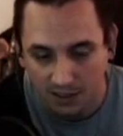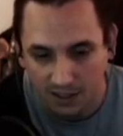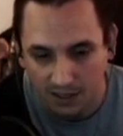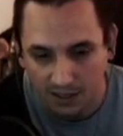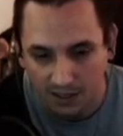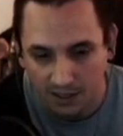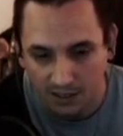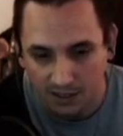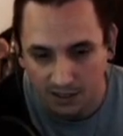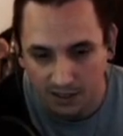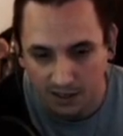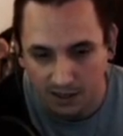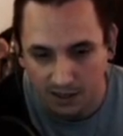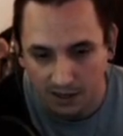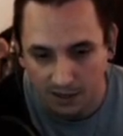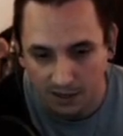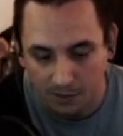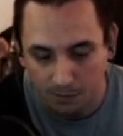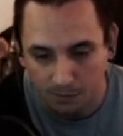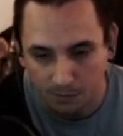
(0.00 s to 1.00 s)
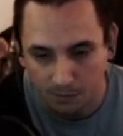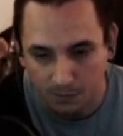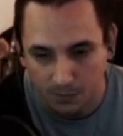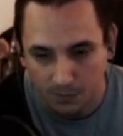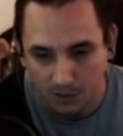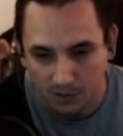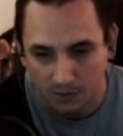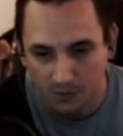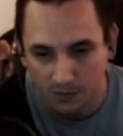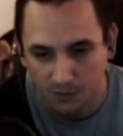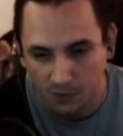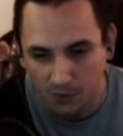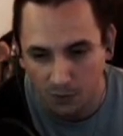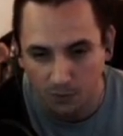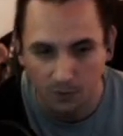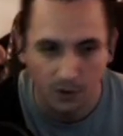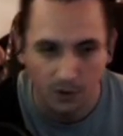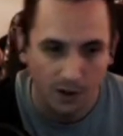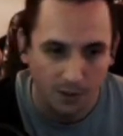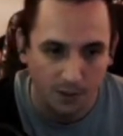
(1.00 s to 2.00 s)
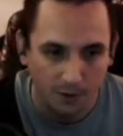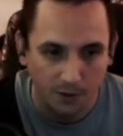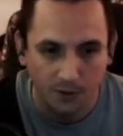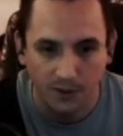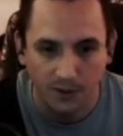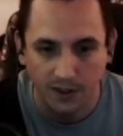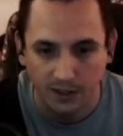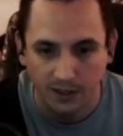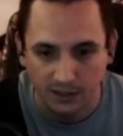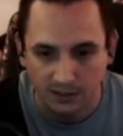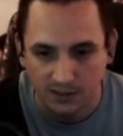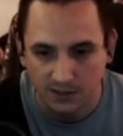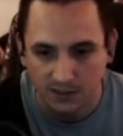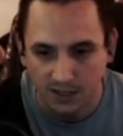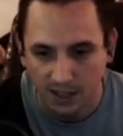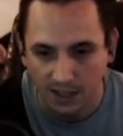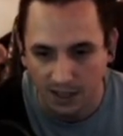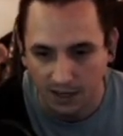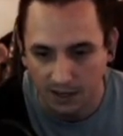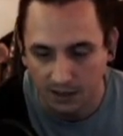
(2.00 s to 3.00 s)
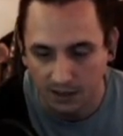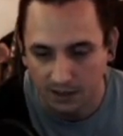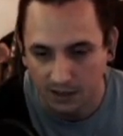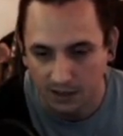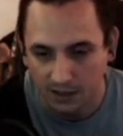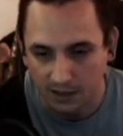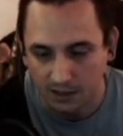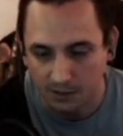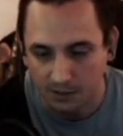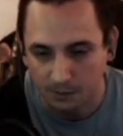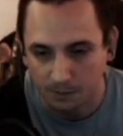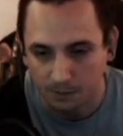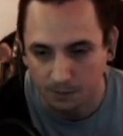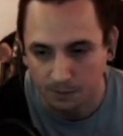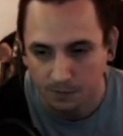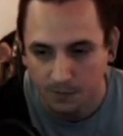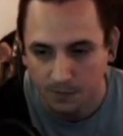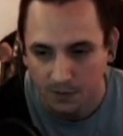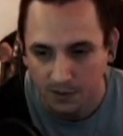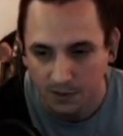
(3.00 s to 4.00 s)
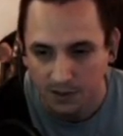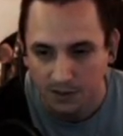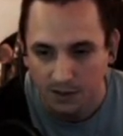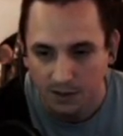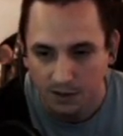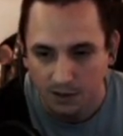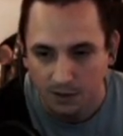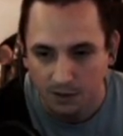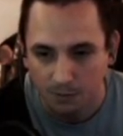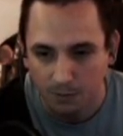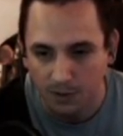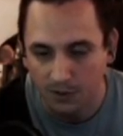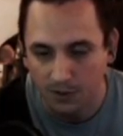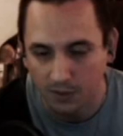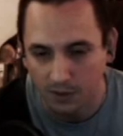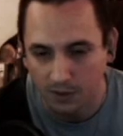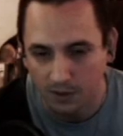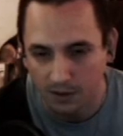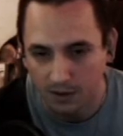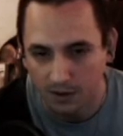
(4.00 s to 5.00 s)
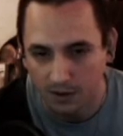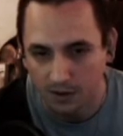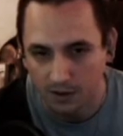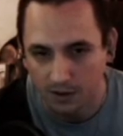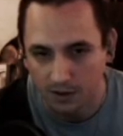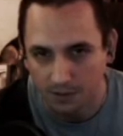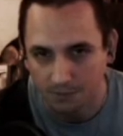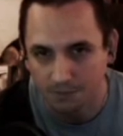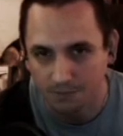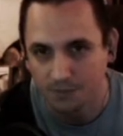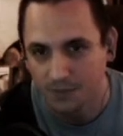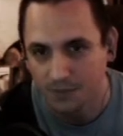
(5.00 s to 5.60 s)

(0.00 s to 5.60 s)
and a few other things can be the